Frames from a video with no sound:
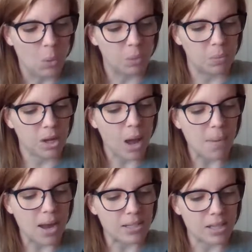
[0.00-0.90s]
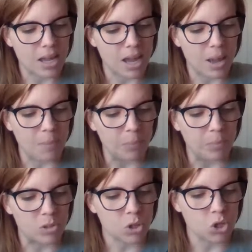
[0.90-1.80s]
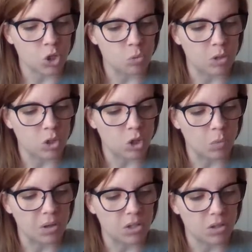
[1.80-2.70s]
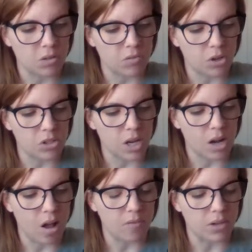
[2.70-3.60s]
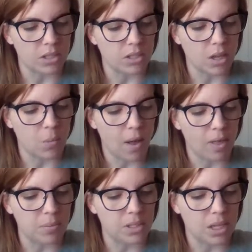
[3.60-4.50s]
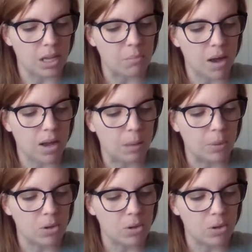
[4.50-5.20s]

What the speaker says: When we got back to the camp, Mr. Tushman took me to the first aid office, and while I was getting my elbow